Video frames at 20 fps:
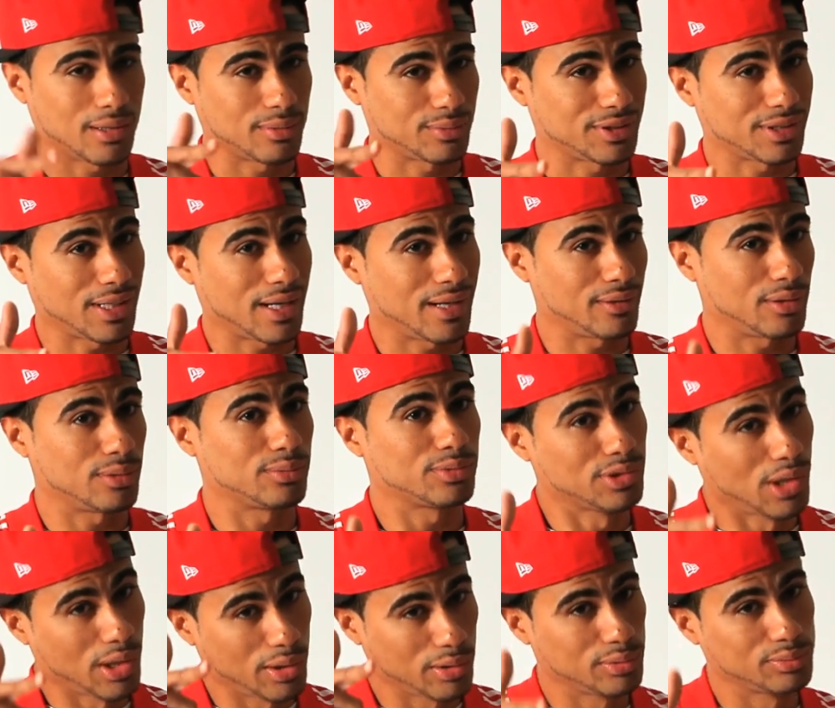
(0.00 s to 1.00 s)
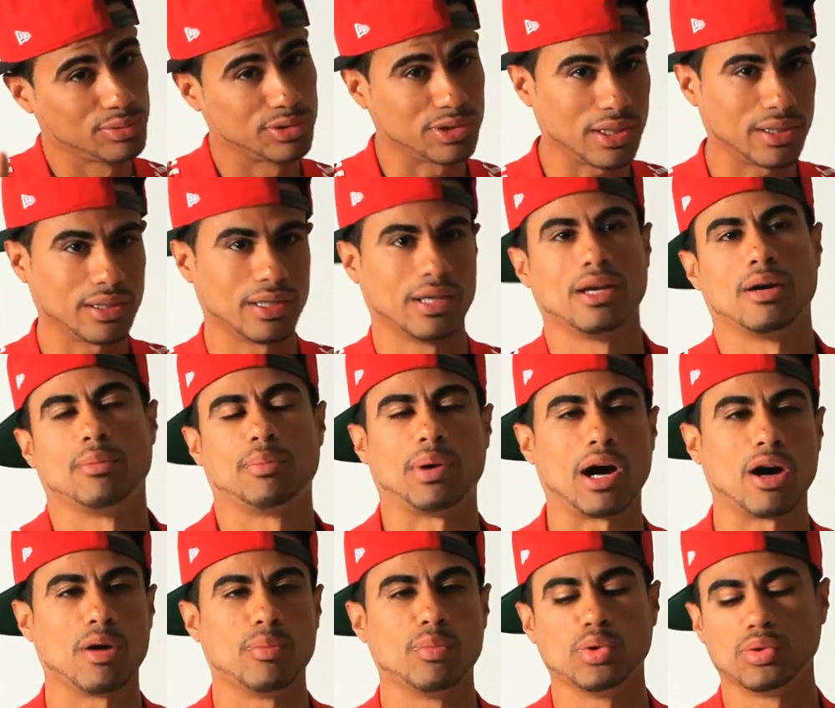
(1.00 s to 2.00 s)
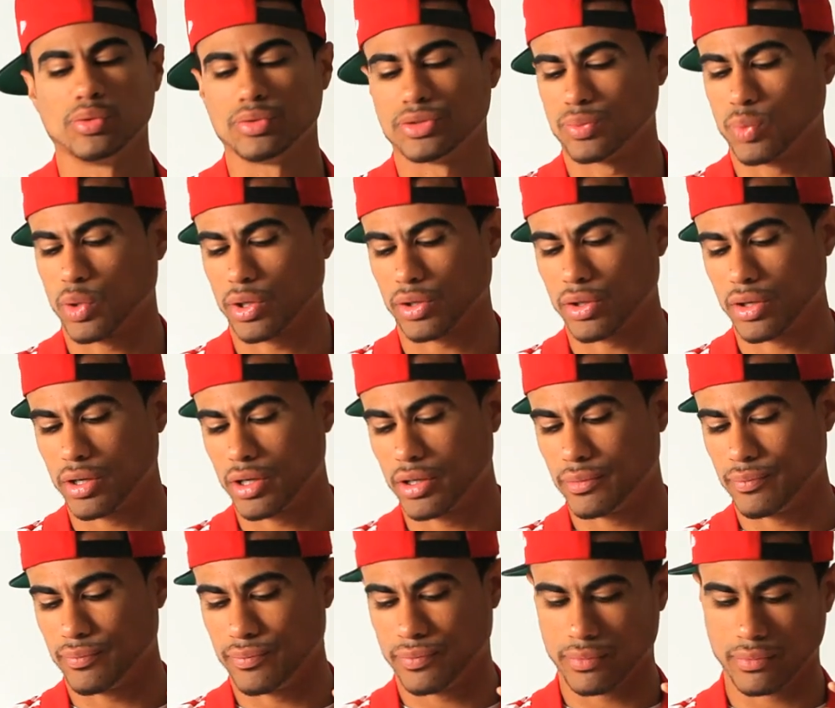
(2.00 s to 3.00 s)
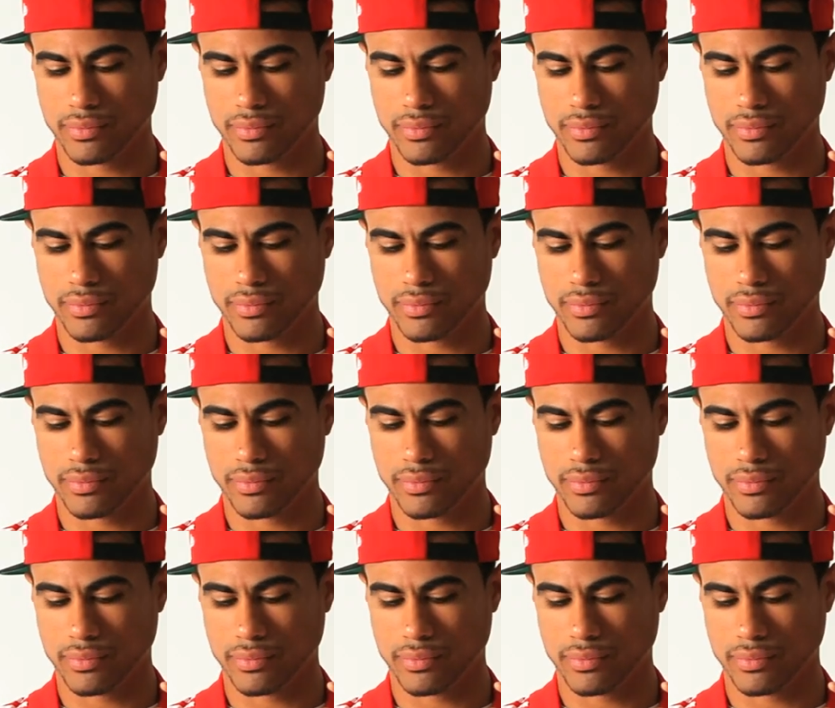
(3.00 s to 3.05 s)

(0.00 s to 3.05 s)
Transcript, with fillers: And I'm saying, I'm saying, I'm saying. Power moves work on,